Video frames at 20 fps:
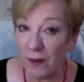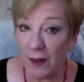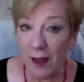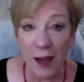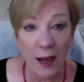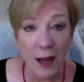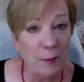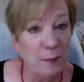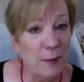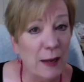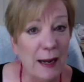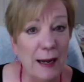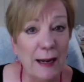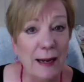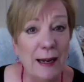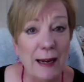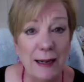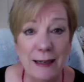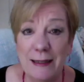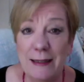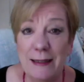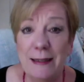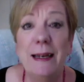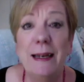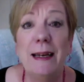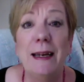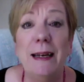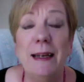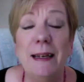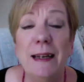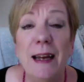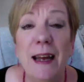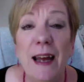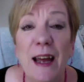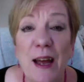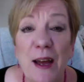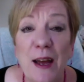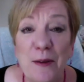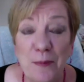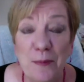I may exceed
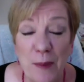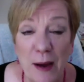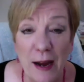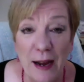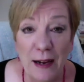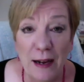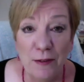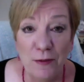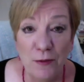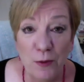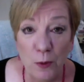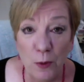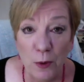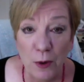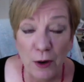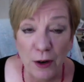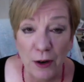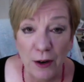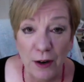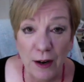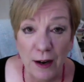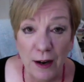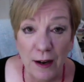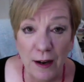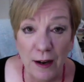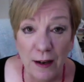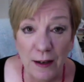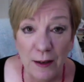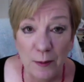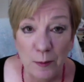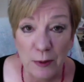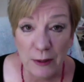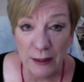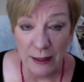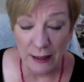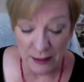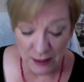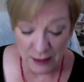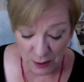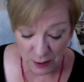my 4
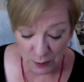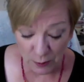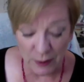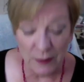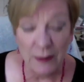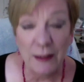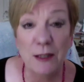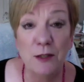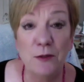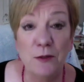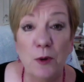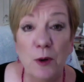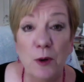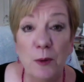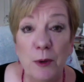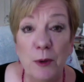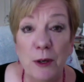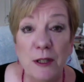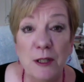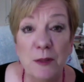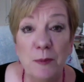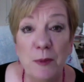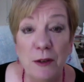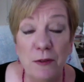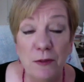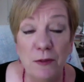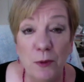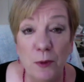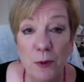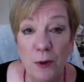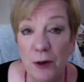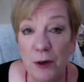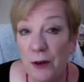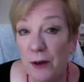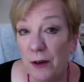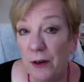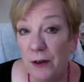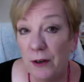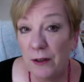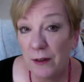plans to read these 4 books
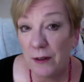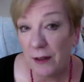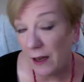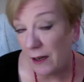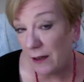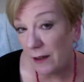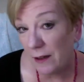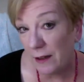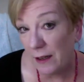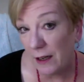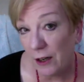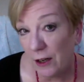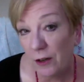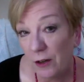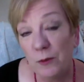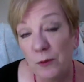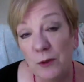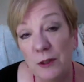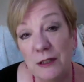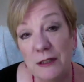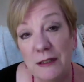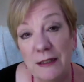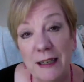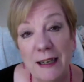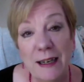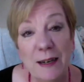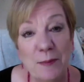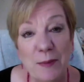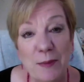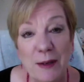before the end of the year. We'll see.